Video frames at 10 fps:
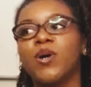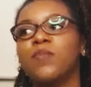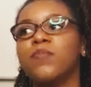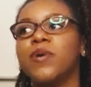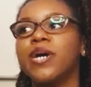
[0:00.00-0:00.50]

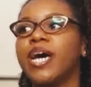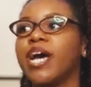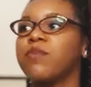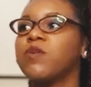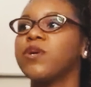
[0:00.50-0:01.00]
But
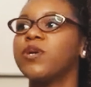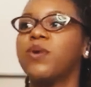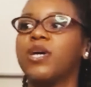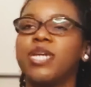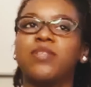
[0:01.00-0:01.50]
I remember in
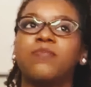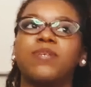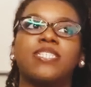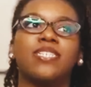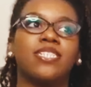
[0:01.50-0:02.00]
another
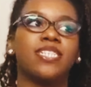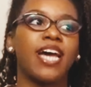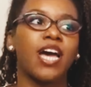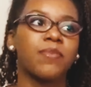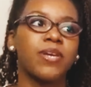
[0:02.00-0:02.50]
business that
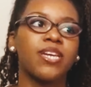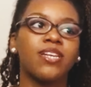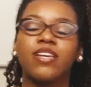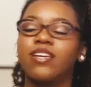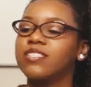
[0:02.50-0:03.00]
I'm
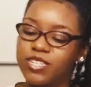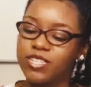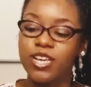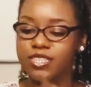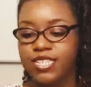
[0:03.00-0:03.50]
in, they
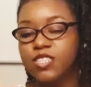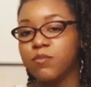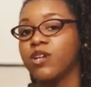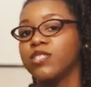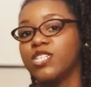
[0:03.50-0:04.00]
said the
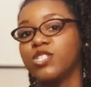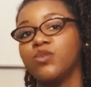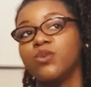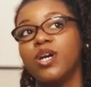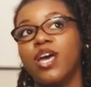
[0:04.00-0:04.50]
person that
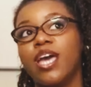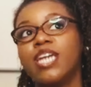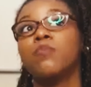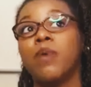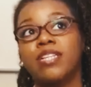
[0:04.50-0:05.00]
you
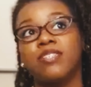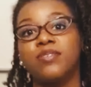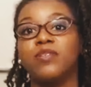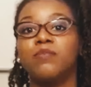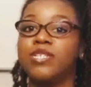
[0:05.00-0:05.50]
expect to
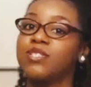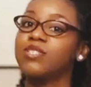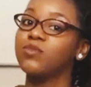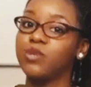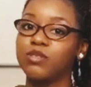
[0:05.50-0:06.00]
do the
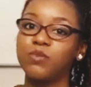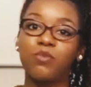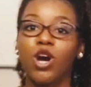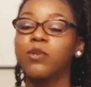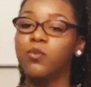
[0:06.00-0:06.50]
business with you
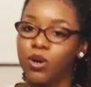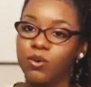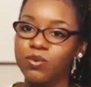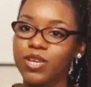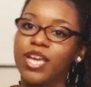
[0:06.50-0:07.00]
probably
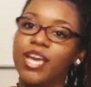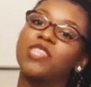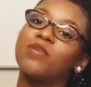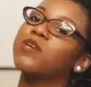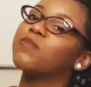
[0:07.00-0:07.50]
won't,
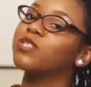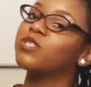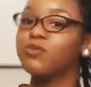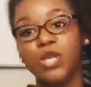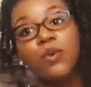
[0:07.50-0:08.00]
and the people that
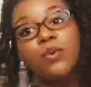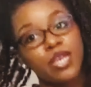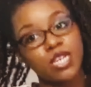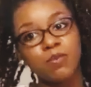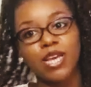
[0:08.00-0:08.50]
you don't
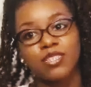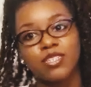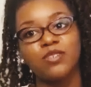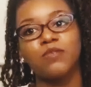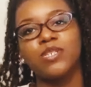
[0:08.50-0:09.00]
expect to
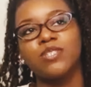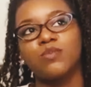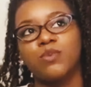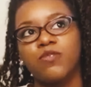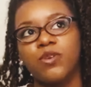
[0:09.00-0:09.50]
do the business
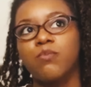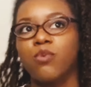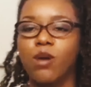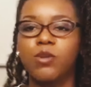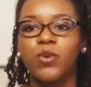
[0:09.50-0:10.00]
with you
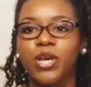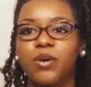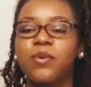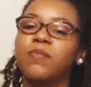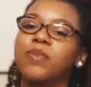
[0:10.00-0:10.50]
probably
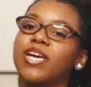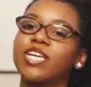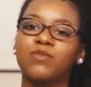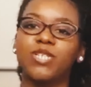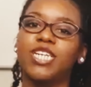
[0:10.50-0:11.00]
will. But
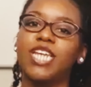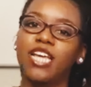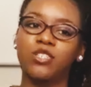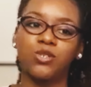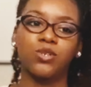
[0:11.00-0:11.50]
it's really
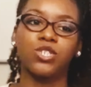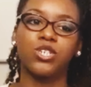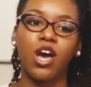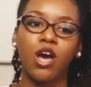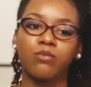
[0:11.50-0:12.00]
not your
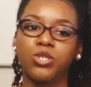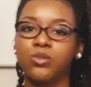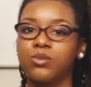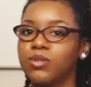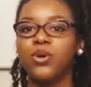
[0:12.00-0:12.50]
job
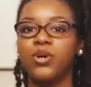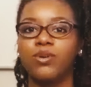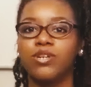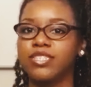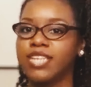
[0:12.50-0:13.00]
to put
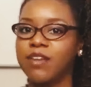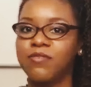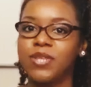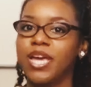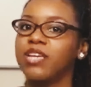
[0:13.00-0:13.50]
or
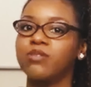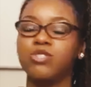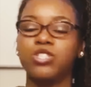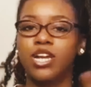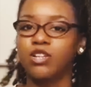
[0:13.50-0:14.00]
decipher that. You
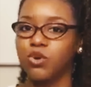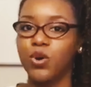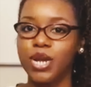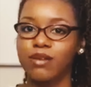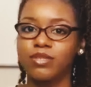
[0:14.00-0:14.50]
just kind of
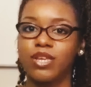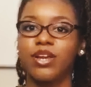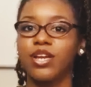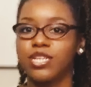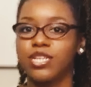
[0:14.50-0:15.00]
throw it out
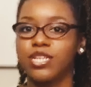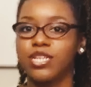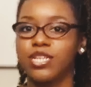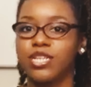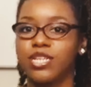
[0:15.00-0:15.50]
there and
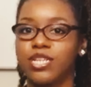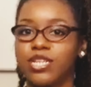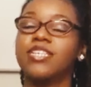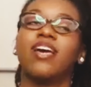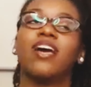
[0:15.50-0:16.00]
see what happens.